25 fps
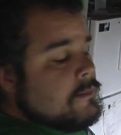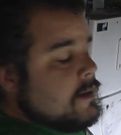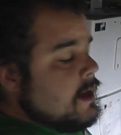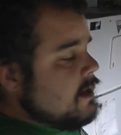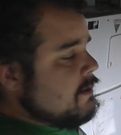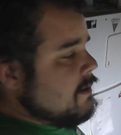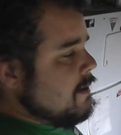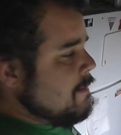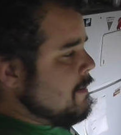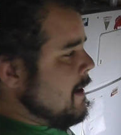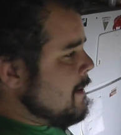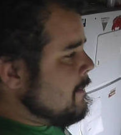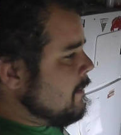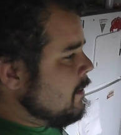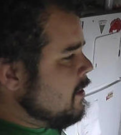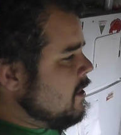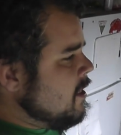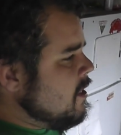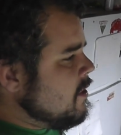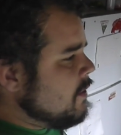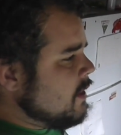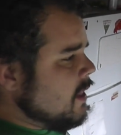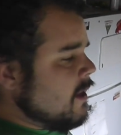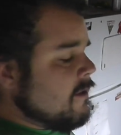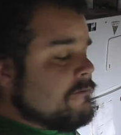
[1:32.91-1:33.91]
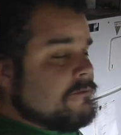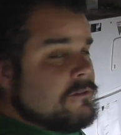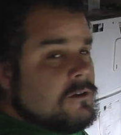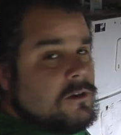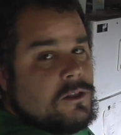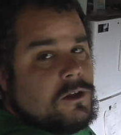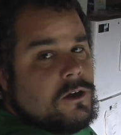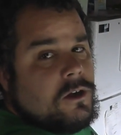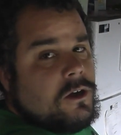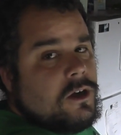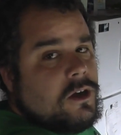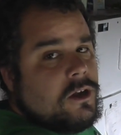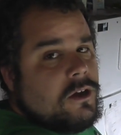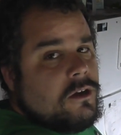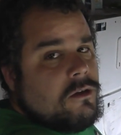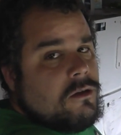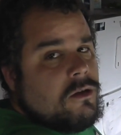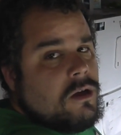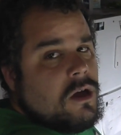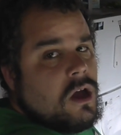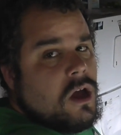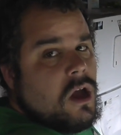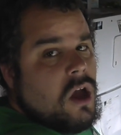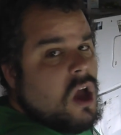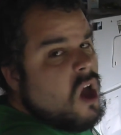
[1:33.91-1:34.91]
But anyway, people, without further
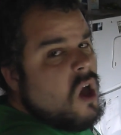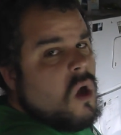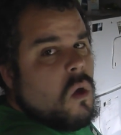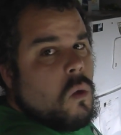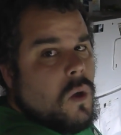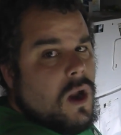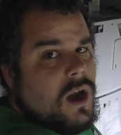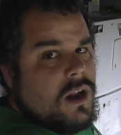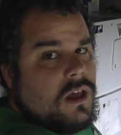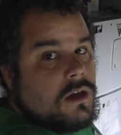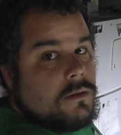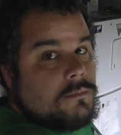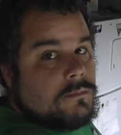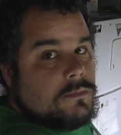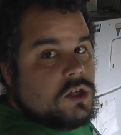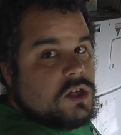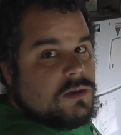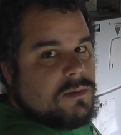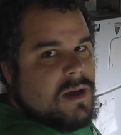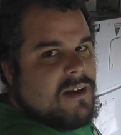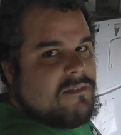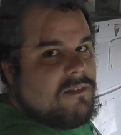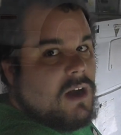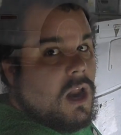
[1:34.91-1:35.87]
ado, welcome to my